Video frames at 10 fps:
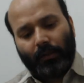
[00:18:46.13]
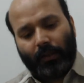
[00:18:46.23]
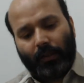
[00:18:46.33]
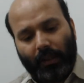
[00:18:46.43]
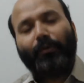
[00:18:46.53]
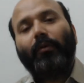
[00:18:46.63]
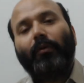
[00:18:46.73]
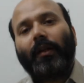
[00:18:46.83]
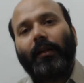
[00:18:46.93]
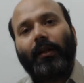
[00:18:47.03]
If you
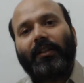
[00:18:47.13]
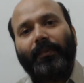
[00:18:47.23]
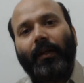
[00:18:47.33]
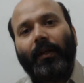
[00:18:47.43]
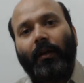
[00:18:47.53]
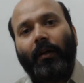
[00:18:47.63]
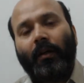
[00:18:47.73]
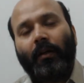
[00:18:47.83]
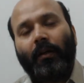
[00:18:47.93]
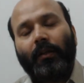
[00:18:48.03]
are
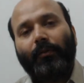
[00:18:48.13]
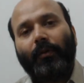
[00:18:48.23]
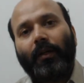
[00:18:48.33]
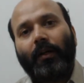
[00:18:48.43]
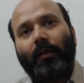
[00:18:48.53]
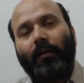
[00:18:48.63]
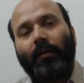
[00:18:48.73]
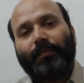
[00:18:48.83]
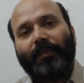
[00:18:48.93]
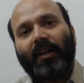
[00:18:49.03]
if you are
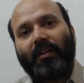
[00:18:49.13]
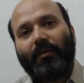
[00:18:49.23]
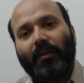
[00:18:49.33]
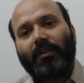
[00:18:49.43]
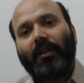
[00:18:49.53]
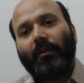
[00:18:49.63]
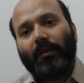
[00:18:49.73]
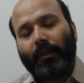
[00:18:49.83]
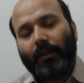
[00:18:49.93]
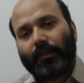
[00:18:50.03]
aspirants of civil
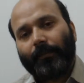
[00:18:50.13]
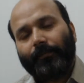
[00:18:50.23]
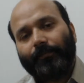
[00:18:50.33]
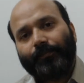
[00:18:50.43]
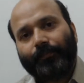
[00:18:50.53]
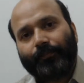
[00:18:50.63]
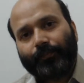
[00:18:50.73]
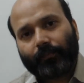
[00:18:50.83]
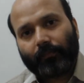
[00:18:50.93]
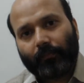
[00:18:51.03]
services,
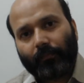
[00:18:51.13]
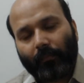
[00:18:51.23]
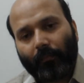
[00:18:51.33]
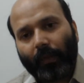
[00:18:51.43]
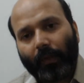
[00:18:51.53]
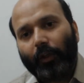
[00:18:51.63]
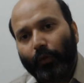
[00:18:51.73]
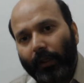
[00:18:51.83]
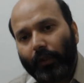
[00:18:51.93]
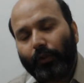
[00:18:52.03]
you
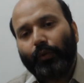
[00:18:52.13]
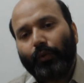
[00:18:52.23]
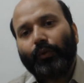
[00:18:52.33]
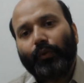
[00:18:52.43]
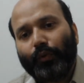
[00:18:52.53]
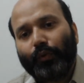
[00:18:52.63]
need to